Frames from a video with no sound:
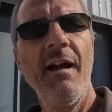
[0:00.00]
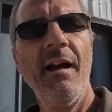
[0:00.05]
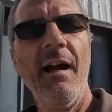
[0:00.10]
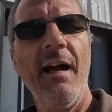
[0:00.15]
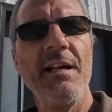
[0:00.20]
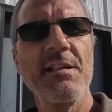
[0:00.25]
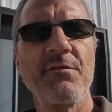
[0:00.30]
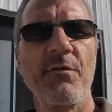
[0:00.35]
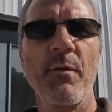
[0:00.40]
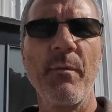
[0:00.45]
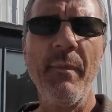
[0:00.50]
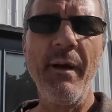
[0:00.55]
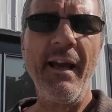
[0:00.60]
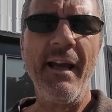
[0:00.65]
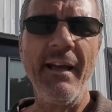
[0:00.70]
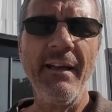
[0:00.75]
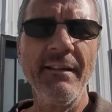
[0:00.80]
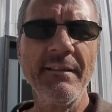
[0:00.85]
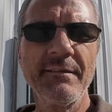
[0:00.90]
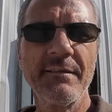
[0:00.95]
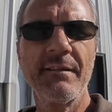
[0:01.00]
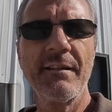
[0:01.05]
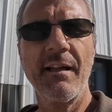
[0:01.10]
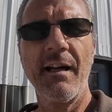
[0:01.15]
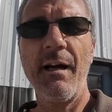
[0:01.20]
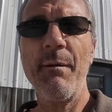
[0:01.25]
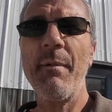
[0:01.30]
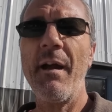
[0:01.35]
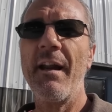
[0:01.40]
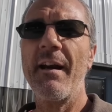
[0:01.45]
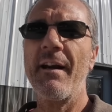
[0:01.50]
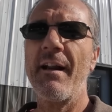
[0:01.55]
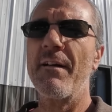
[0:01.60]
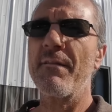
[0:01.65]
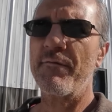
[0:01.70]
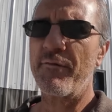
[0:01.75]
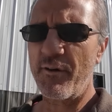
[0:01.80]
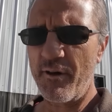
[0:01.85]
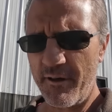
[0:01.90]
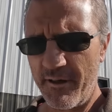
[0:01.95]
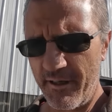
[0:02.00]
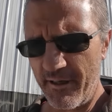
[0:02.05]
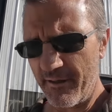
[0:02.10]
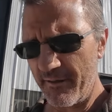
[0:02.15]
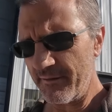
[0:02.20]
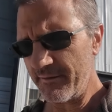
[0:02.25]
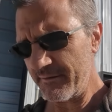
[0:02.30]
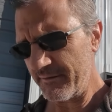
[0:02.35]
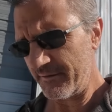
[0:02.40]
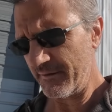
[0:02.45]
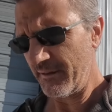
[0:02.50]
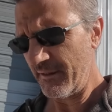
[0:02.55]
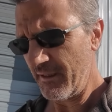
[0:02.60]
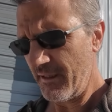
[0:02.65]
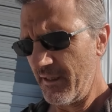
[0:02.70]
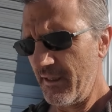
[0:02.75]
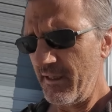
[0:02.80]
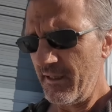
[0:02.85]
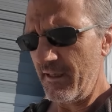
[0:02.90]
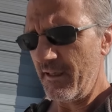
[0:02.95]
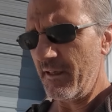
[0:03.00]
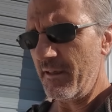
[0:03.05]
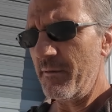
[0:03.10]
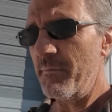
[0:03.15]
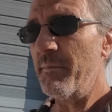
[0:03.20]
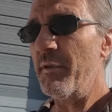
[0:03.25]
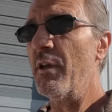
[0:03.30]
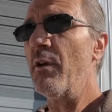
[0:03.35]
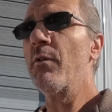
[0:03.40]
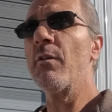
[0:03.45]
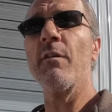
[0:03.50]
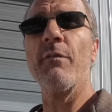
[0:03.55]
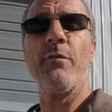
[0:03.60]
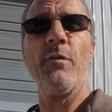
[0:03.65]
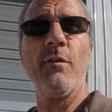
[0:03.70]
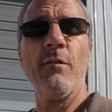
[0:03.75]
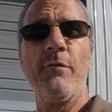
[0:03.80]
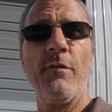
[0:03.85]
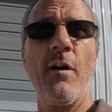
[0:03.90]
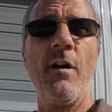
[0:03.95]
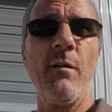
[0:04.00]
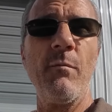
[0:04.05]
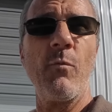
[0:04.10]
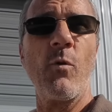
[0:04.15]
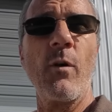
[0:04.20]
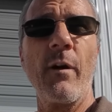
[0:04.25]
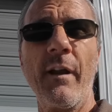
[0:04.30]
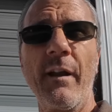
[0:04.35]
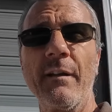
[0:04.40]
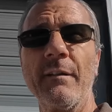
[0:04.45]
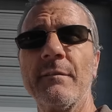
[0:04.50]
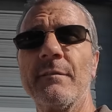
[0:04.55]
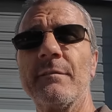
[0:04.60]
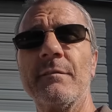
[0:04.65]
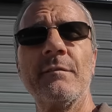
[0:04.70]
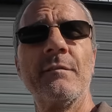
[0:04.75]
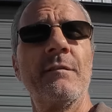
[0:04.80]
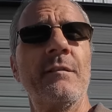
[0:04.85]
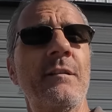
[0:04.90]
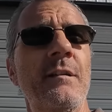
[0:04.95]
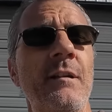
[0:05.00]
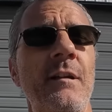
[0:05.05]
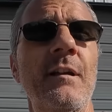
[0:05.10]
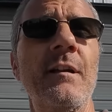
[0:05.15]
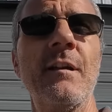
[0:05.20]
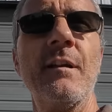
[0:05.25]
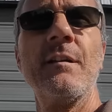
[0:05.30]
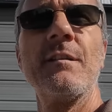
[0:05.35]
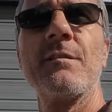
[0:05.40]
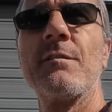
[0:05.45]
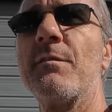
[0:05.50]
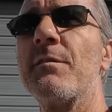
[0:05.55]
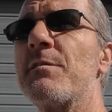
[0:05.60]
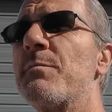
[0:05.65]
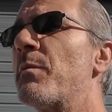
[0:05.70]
As for me, I'm headed out front here. Beautiful fall morning. It's only